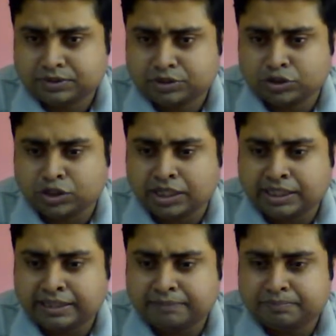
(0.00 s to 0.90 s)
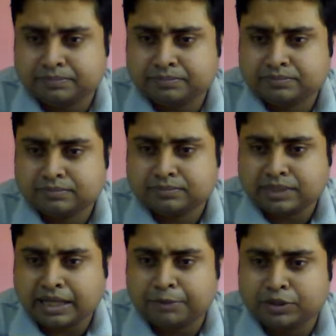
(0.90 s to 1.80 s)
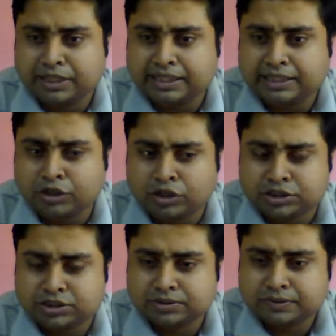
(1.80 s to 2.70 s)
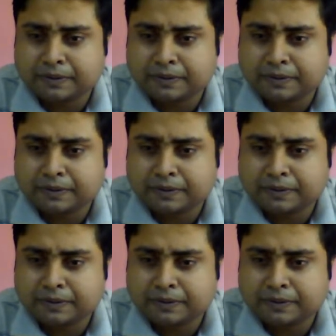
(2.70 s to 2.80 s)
Shukanna Dev, have you taken the notes?